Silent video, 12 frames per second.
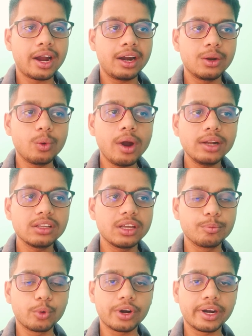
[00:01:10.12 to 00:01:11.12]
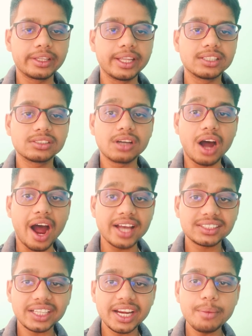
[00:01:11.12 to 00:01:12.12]
And one of the important things, the
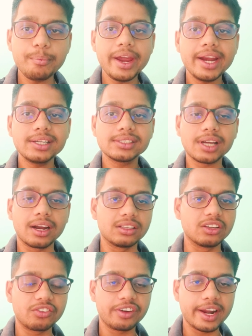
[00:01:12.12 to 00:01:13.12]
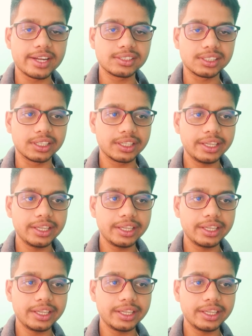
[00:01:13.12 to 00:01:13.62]
assignments and the freelancing